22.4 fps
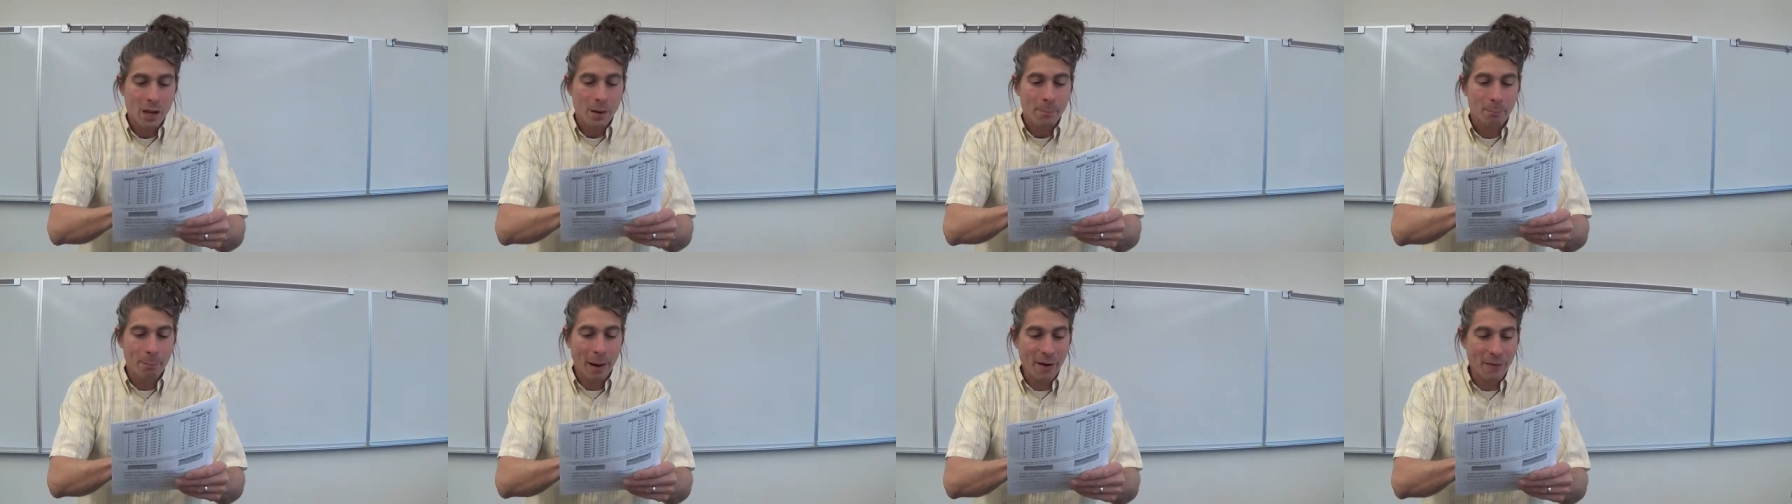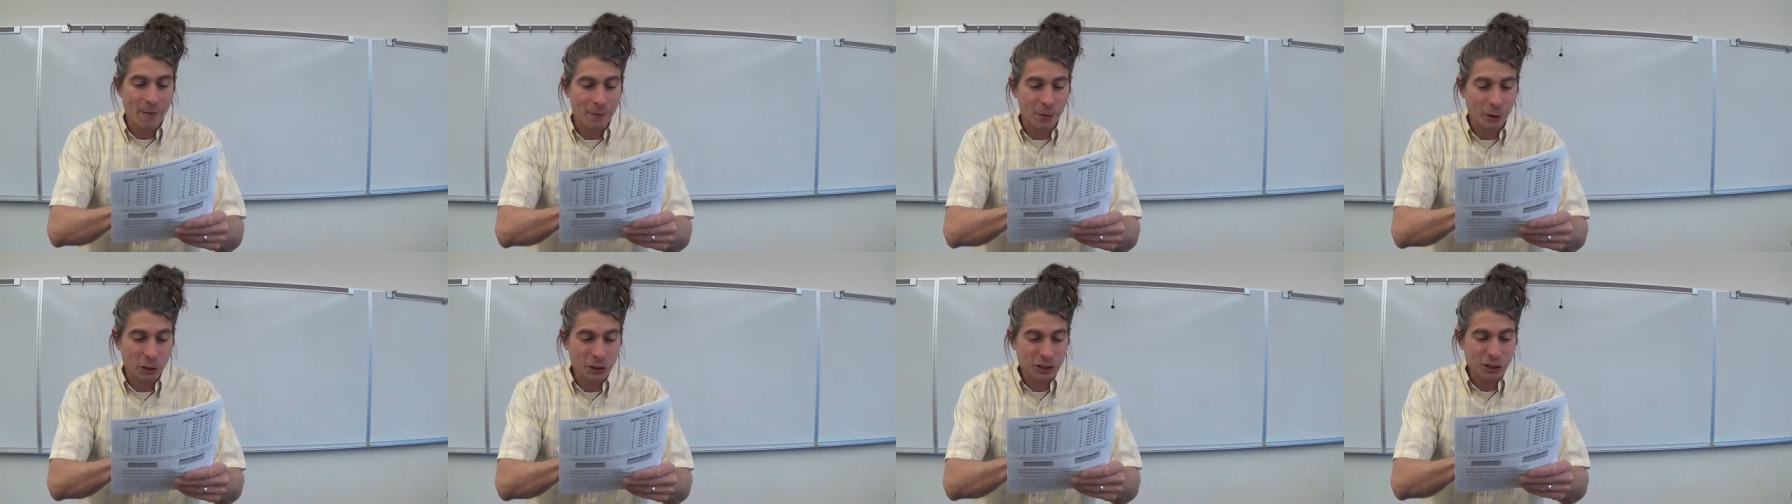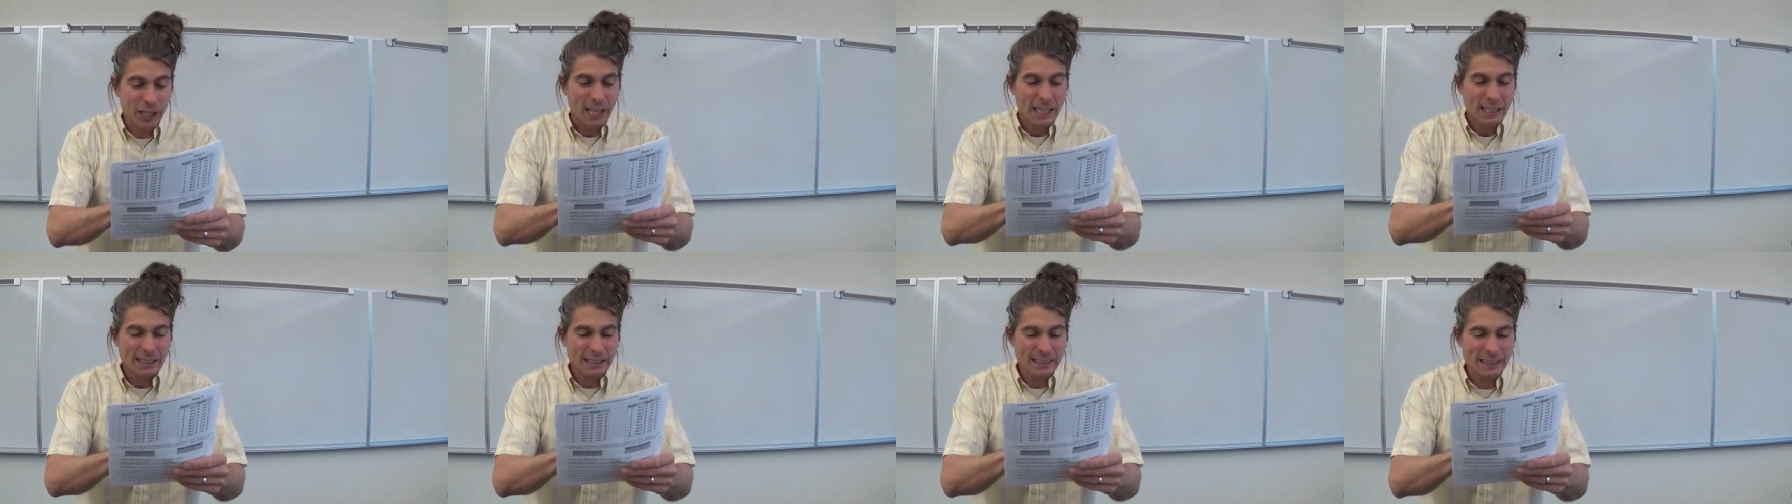My
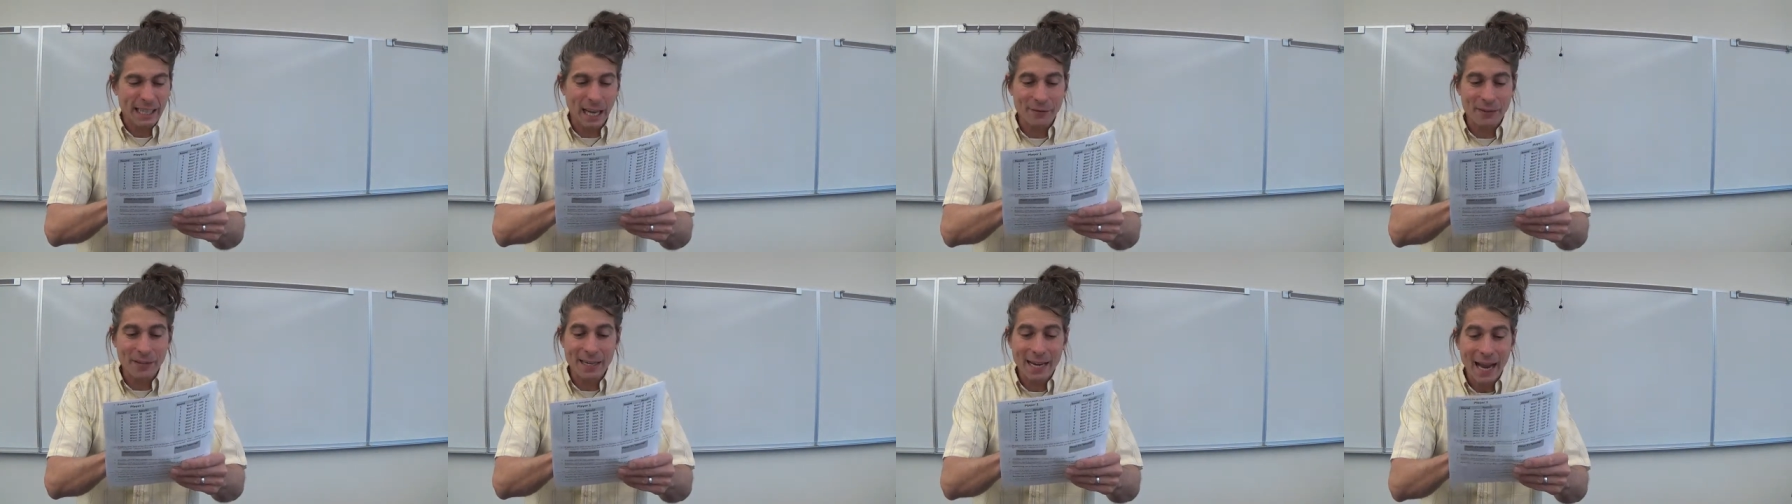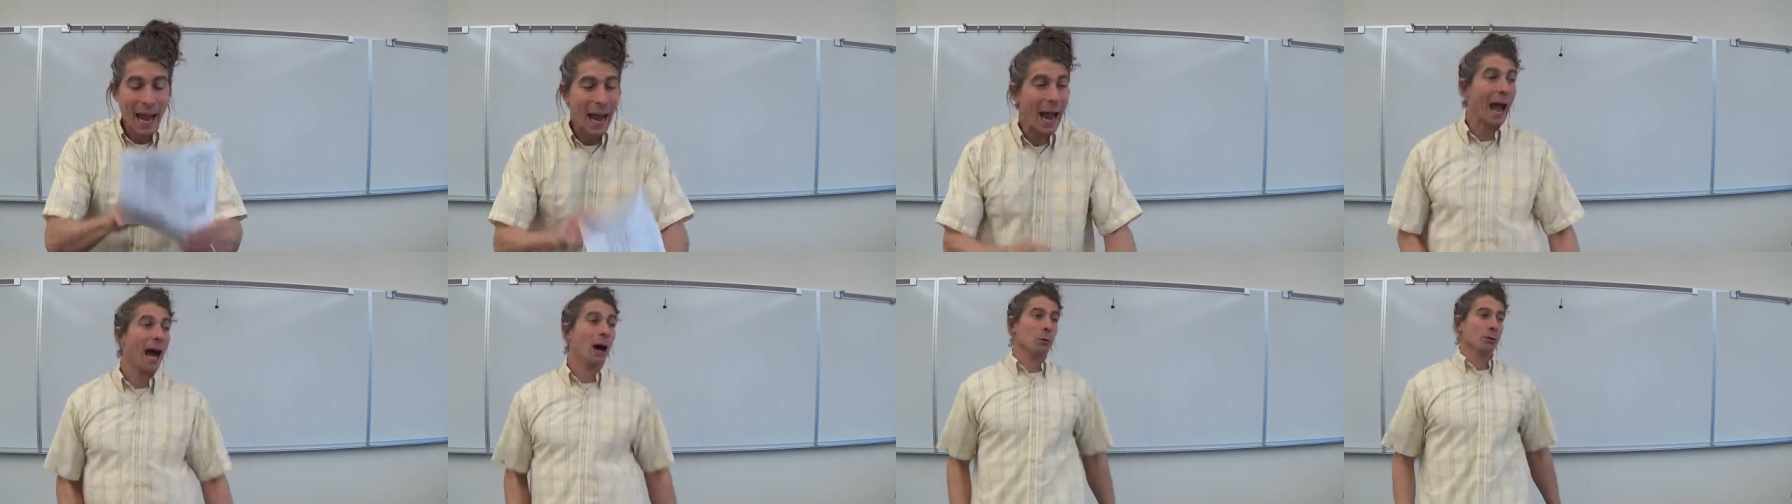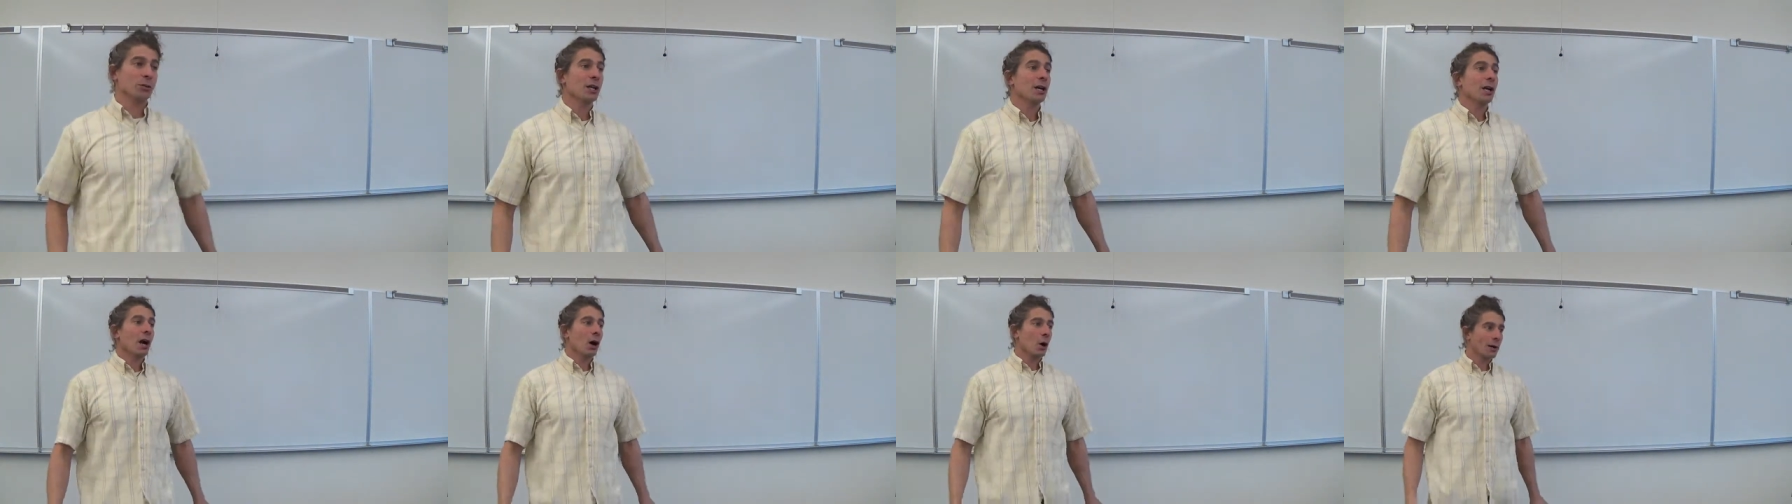first seven
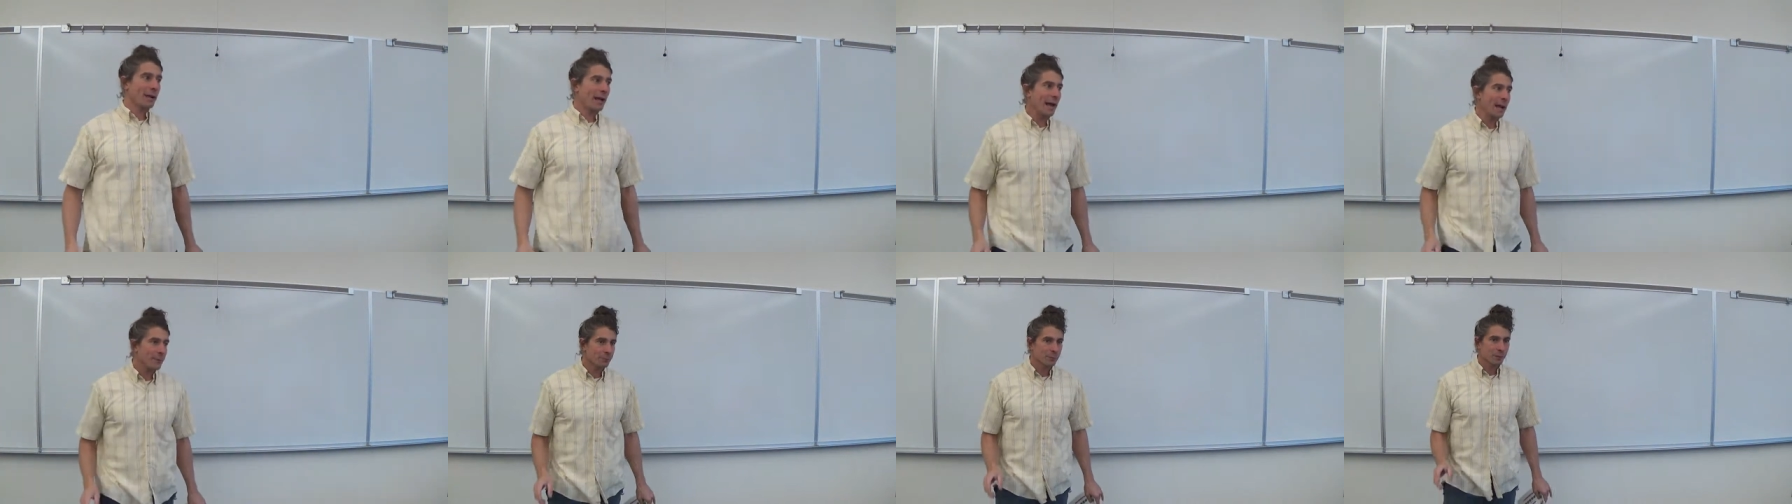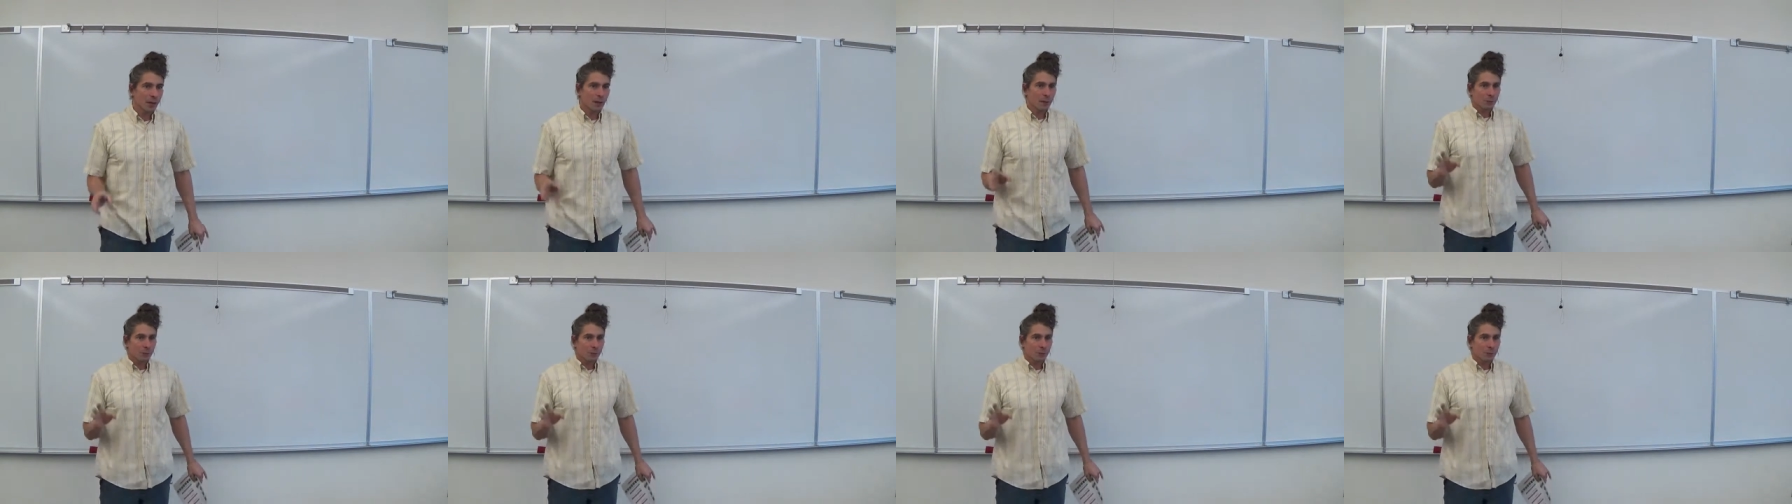out. Okay,